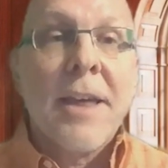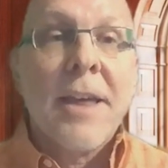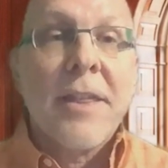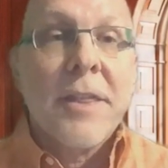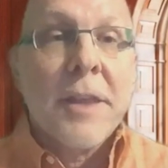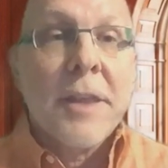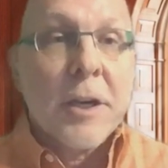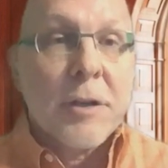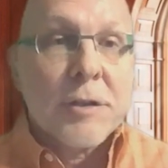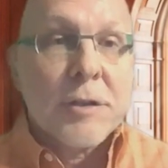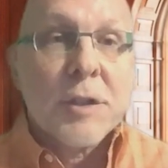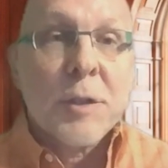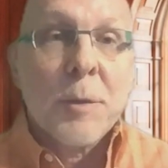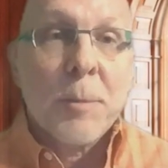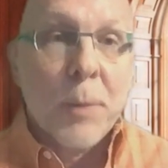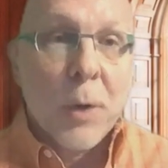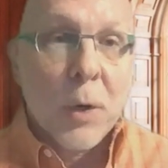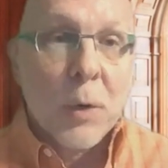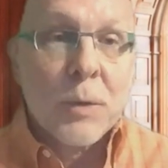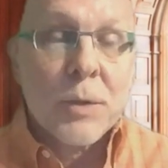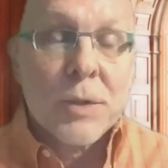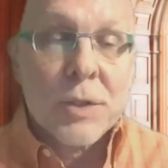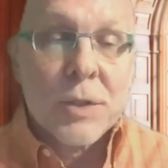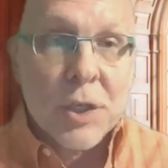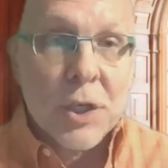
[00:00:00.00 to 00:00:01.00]
They're
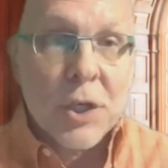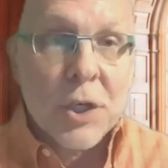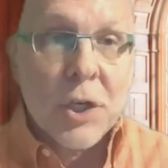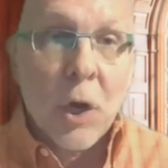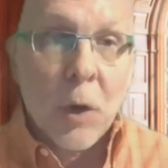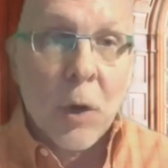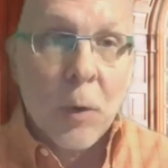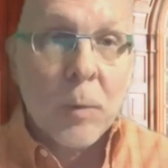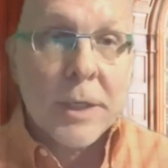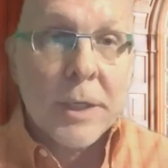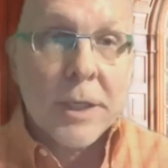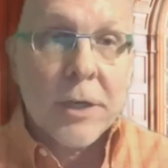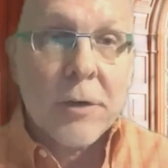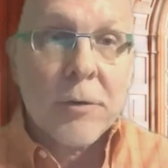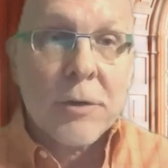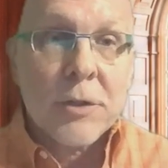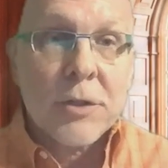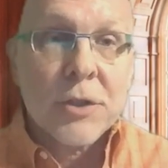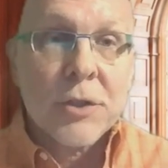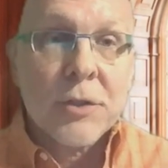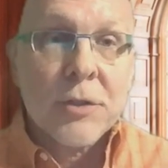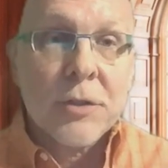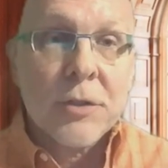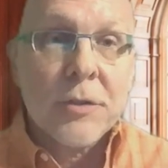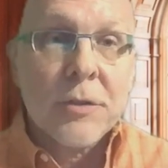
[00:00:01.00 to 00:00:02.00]
supposed to know
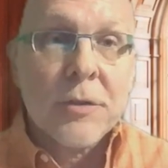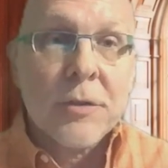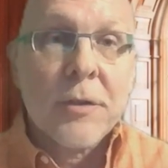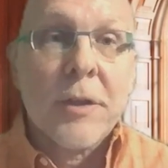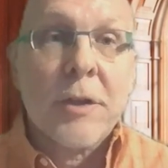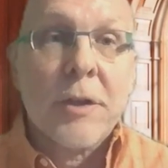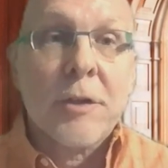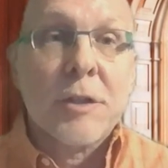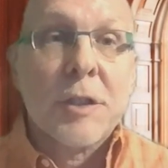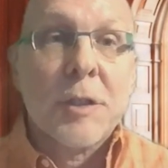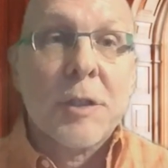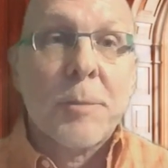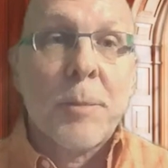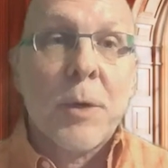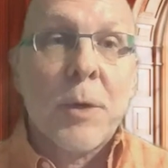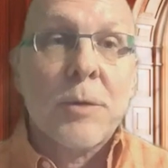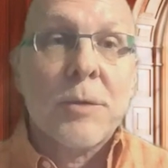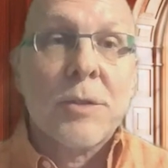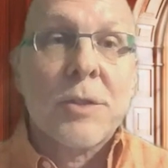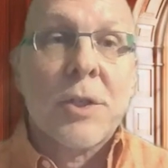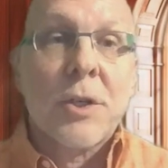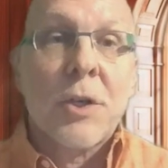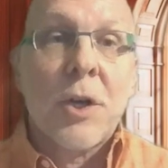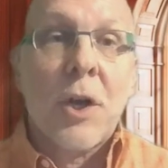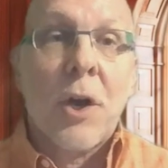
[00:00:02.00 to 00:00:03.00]
literature. They're
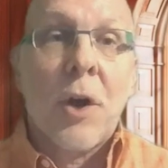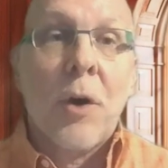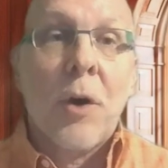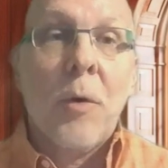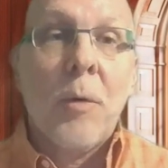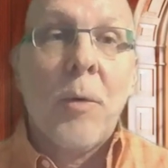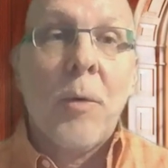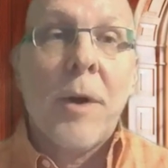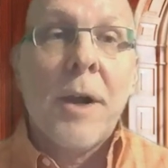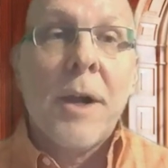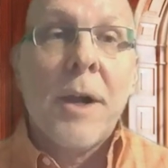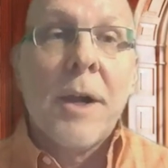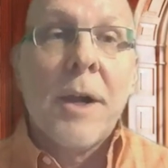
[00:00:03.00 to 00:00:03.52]
supposed to know